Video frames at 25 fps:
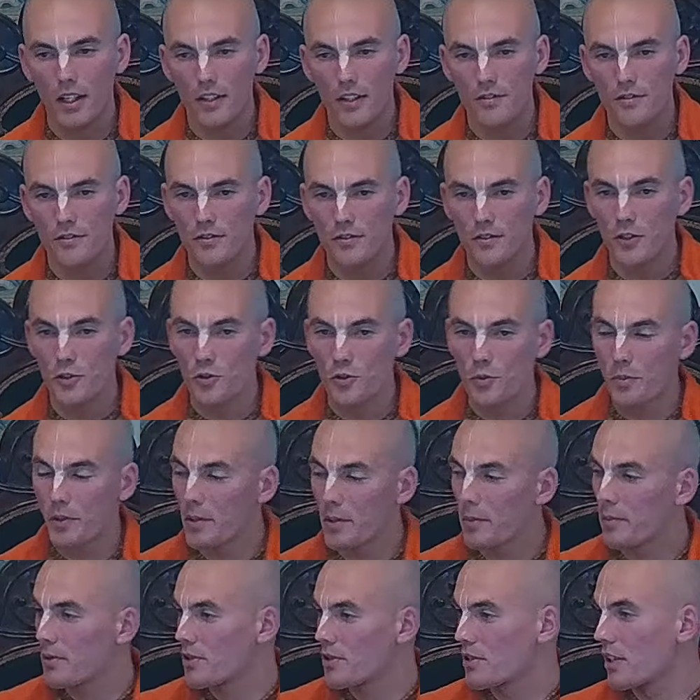if the
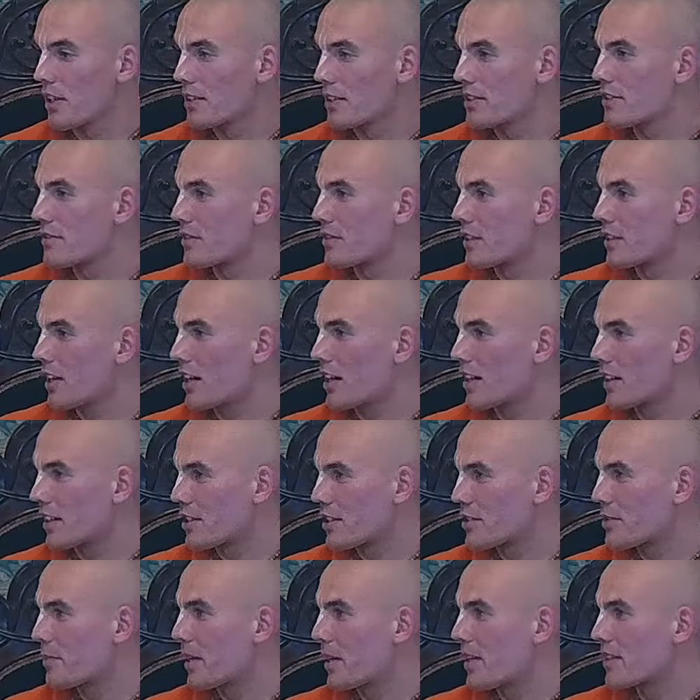Supreme Personality of God, it
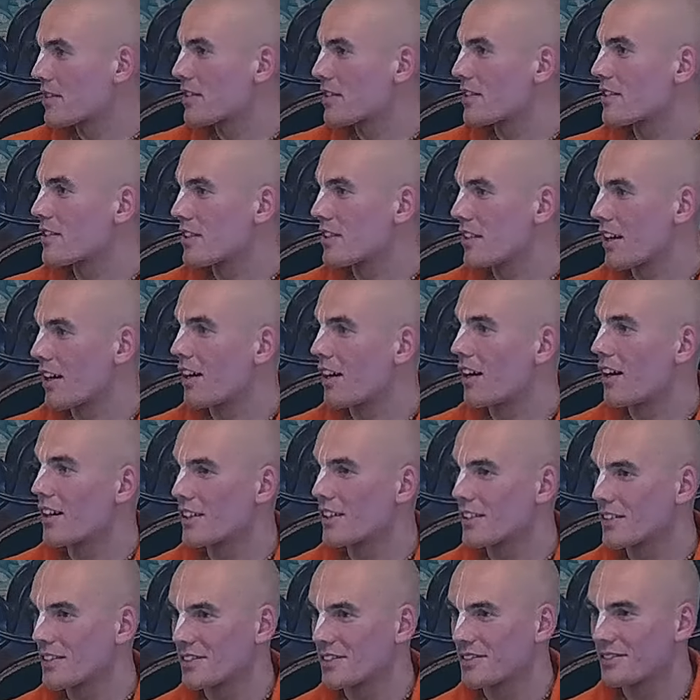expands into their
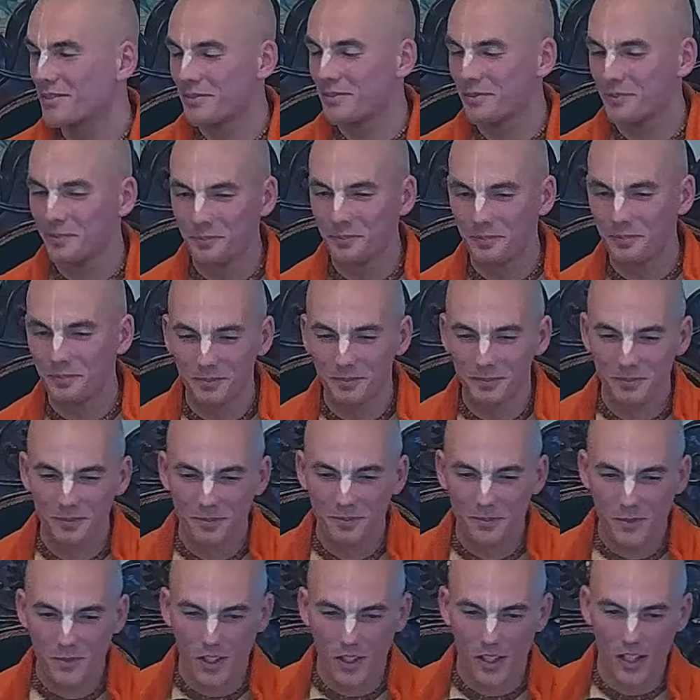heart?
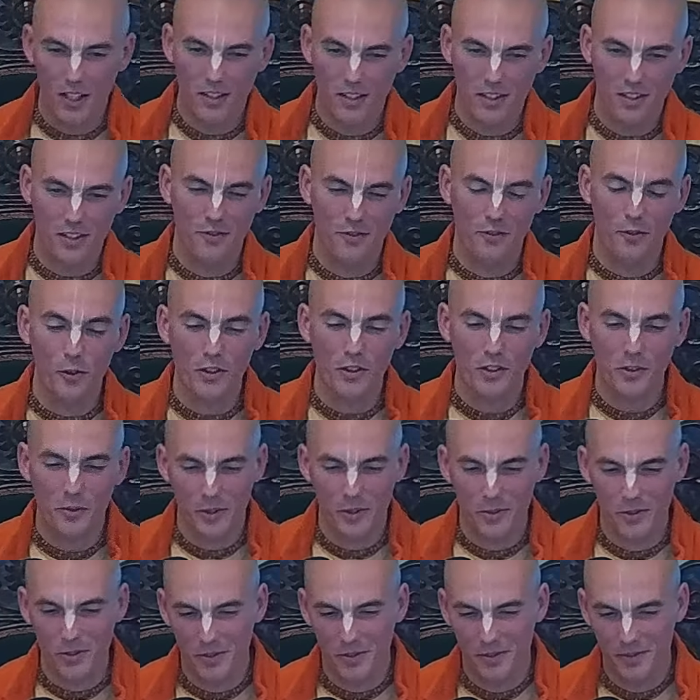So that's the fourth
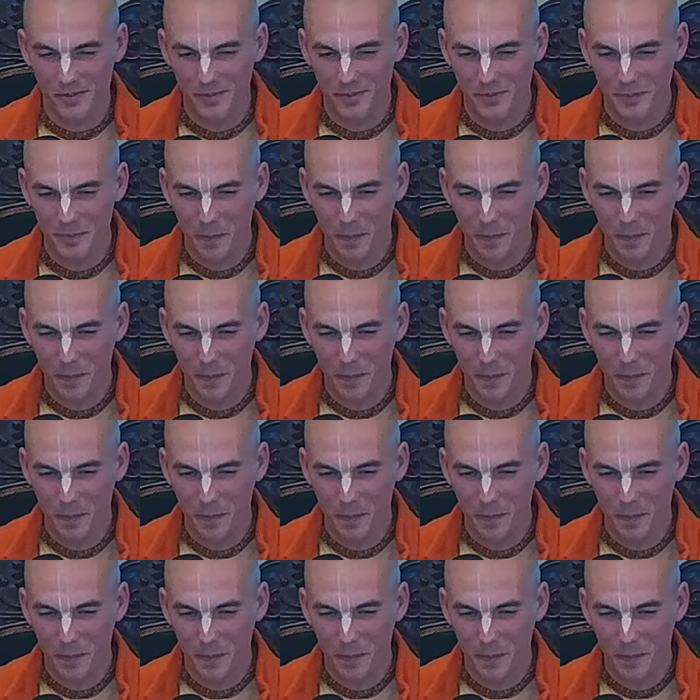question.